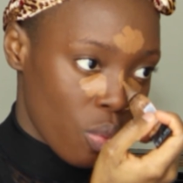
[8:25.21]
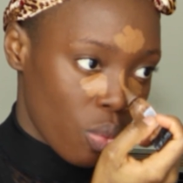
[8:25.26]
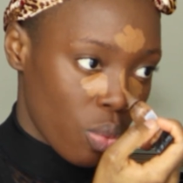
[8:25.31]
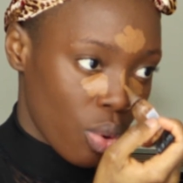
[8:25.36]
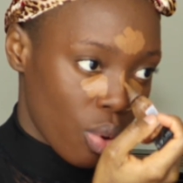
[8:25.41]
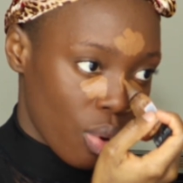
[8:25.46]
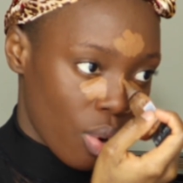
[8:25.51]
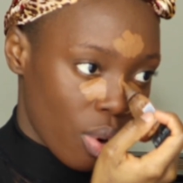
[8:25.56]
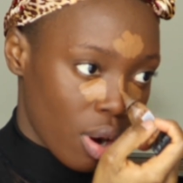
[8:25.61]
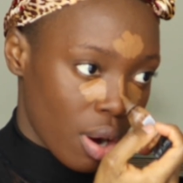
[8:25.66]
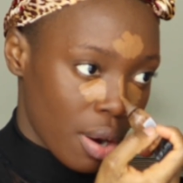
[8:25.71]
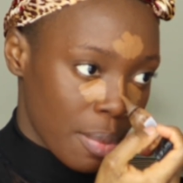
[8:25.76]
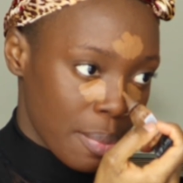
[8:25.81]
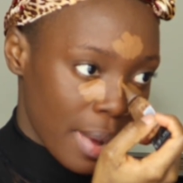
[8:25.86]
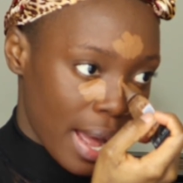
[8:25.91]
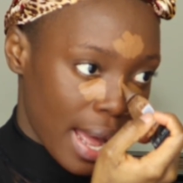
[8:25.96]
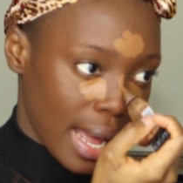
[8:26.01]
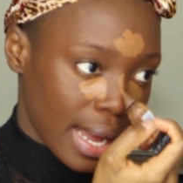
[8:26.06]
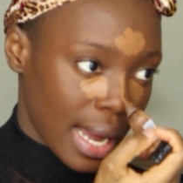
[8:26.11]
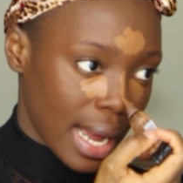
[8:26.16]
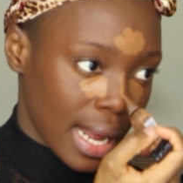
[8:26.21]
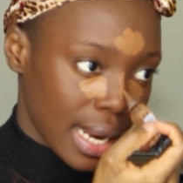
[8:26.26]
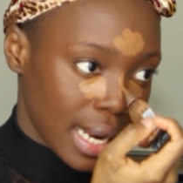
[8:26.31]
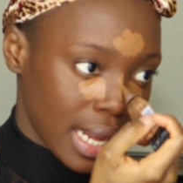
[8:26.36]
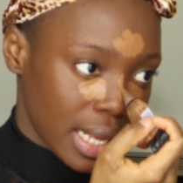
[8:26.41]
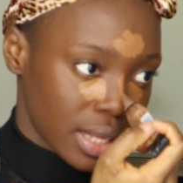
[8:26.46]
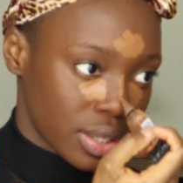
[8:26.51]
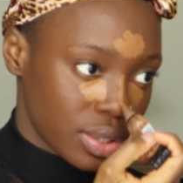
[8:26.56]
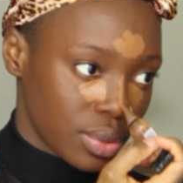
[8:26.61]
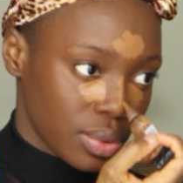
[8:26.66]
we'll come back and
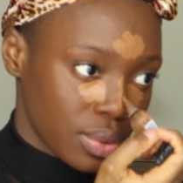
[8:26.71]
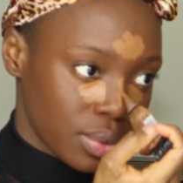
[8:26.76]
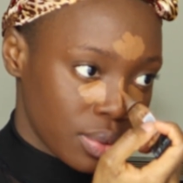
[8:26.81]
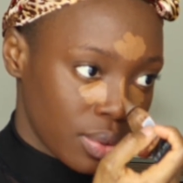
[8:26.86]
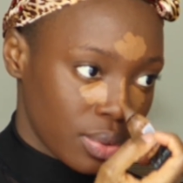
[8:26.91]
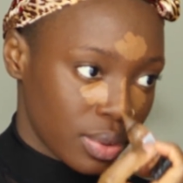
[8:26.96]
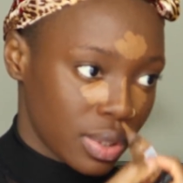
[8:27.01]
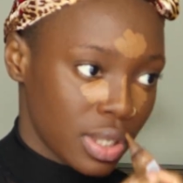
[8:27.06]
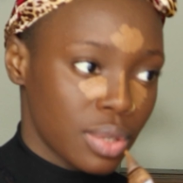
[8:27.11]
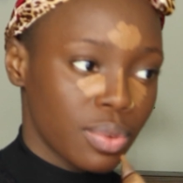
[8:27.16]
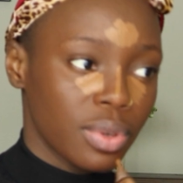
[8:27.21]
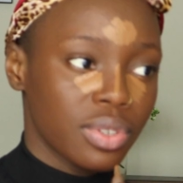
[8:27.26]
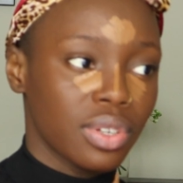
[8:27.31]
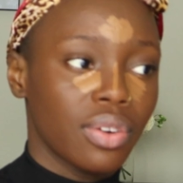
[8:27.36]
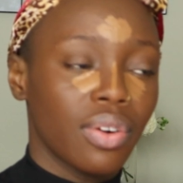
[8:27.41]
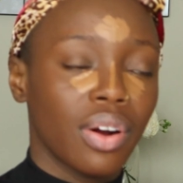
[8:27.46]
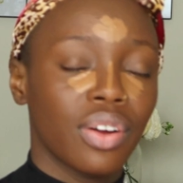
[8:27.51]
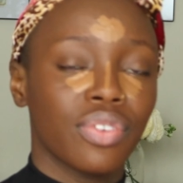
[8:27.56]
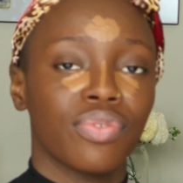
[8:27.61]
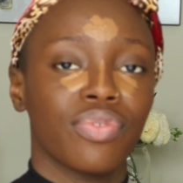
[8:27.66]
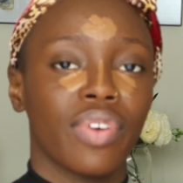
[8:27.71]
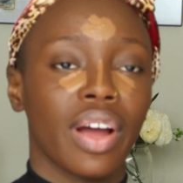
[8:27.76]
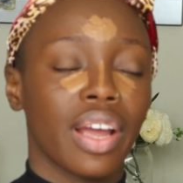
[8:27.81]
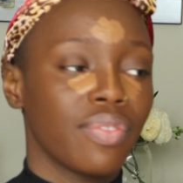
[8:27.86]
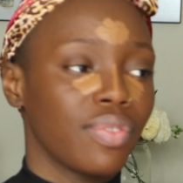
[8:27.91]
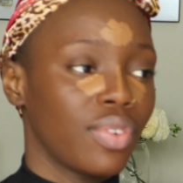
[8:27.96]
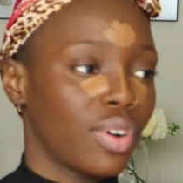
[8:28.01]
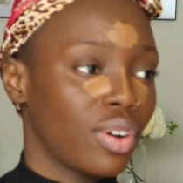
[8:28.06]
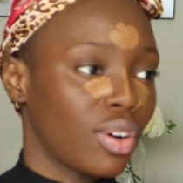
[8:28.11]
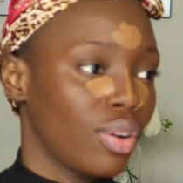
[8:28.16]
let you know. This was around
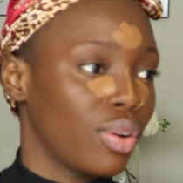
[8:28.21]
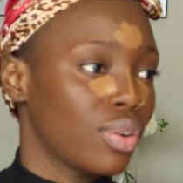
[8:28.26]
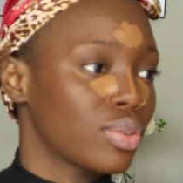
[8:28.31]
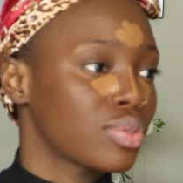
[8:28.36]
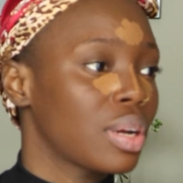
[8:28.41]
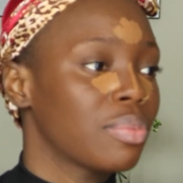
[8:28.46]
5 o'clock.